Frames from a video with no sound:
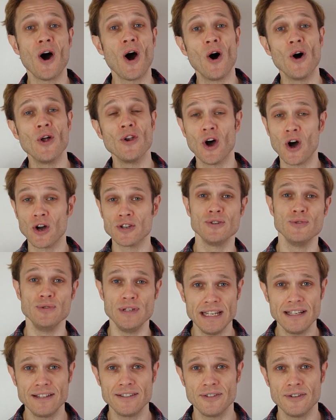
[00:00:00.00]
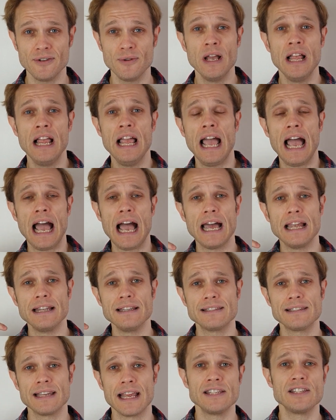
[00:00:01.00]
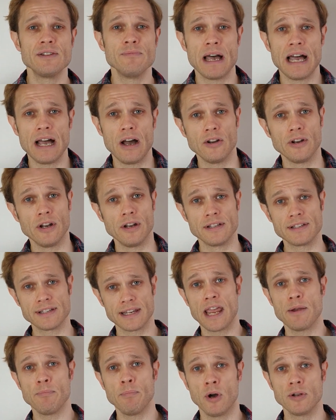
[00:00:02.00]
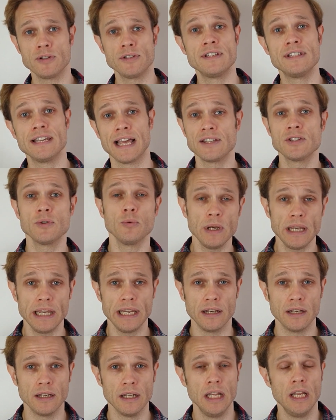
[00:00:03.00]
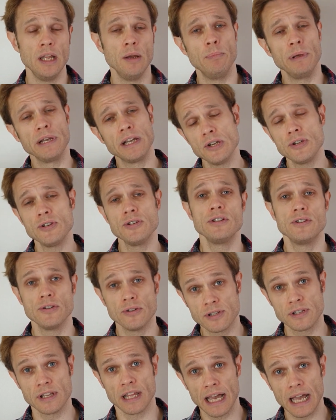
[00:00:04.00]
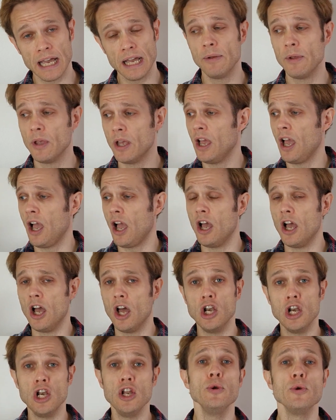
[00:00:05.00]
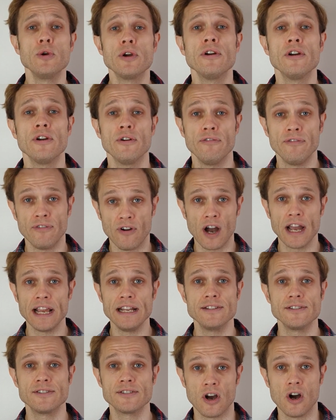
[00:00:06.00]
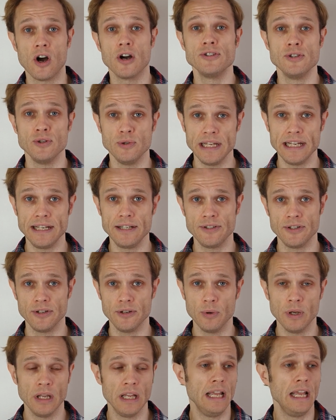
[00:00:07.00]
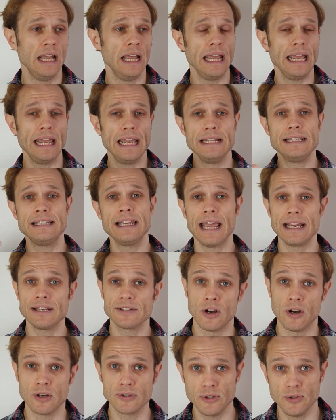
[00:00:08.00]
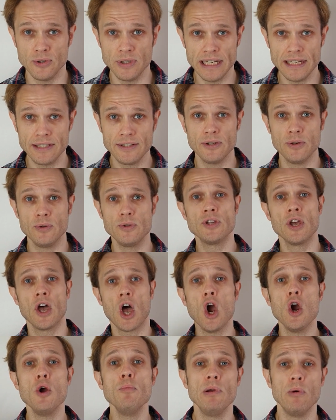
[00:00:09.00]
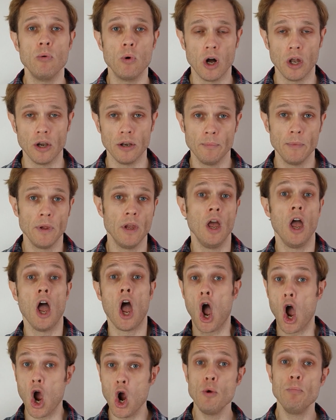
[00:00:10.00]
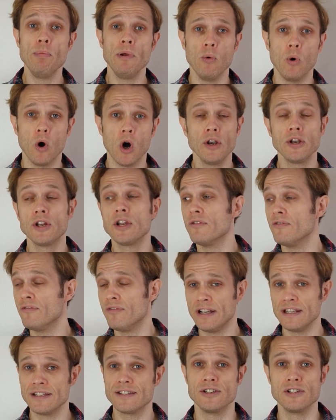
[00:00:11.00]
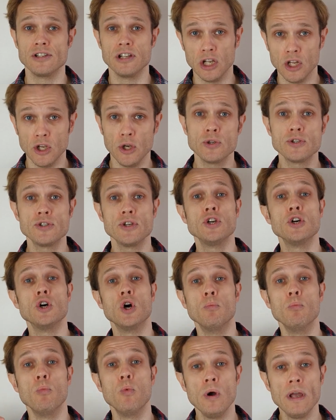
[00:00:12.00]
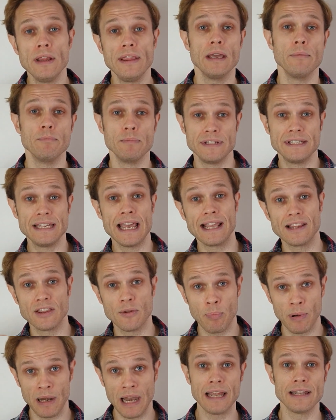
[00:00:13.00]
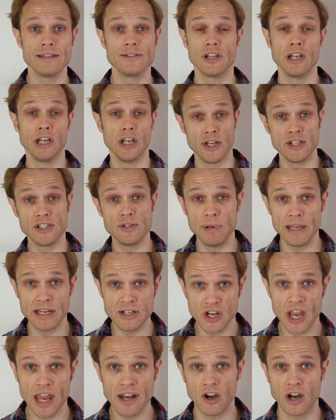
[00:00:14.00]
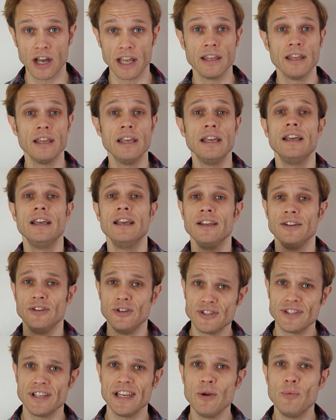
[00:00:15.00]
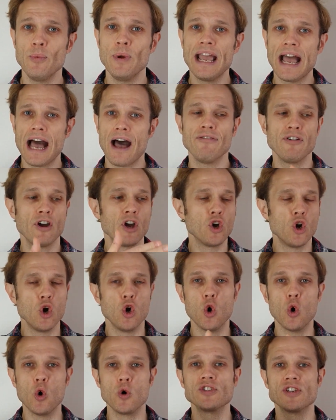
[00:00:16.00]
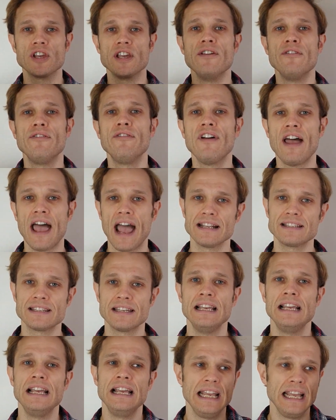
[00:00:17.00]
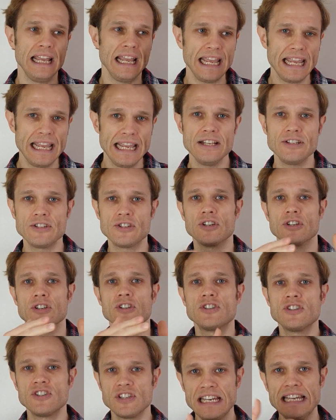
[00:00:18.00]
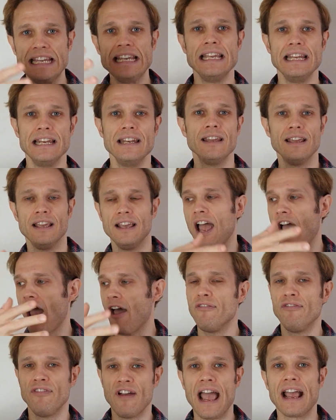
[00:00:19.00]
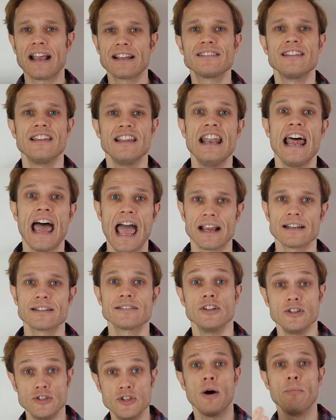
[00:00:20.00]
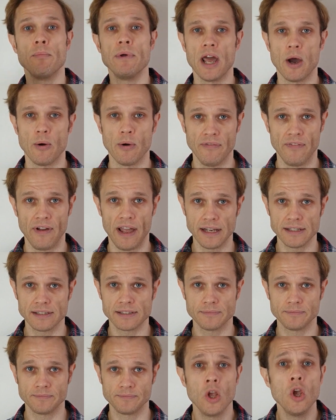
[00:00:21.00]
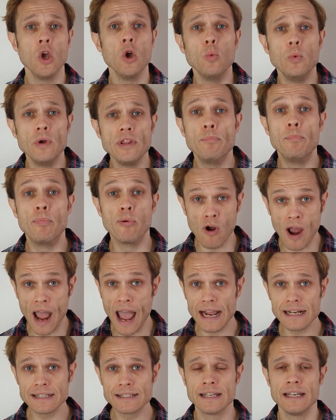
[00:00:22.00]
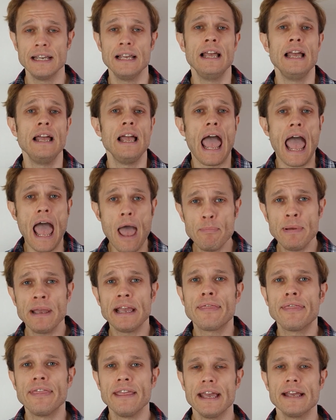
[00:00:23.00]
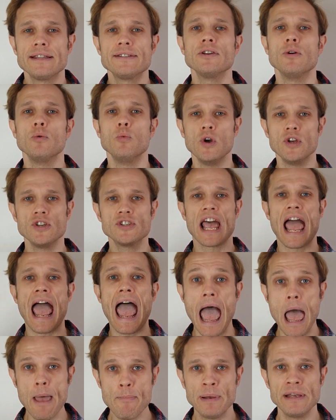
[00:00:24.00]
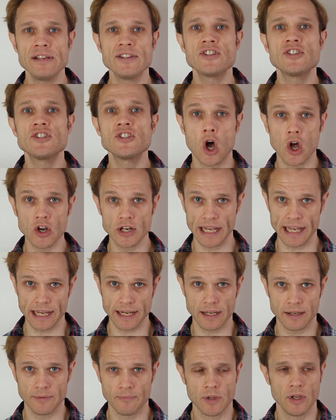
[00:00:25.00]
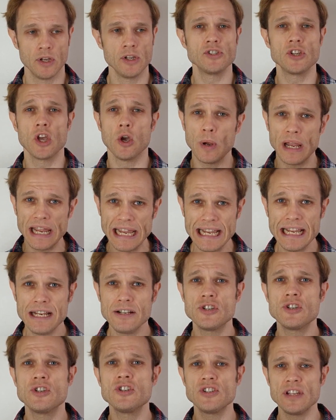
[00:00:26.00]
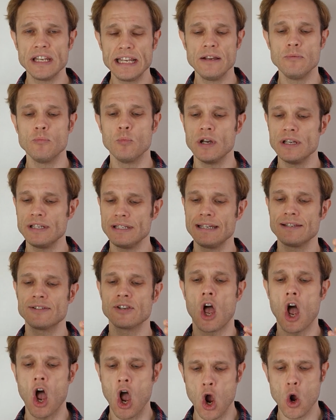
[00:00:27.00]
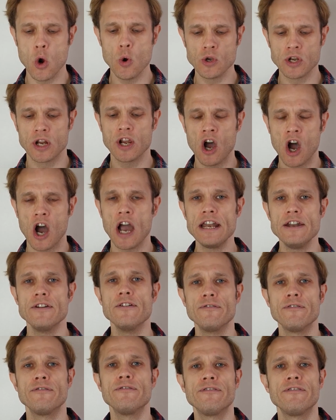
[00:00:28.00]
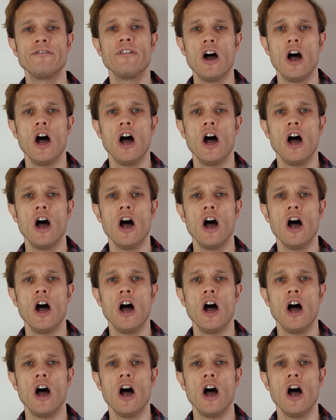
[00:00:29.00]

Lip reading: on R2-D2 and sends him out on an escape pod to Tatooine. Because she does that, Luke finds R2-D2. He takes R2-D2 to Obi-Wan. Obi-Wan convinces Luke to come with him, take the plans and learn to be a Jedi. You see, we have cause and effect. Each scene affects the next, the domino effect. With Brecht, epic theatre was episodic. So each scene was its own kind of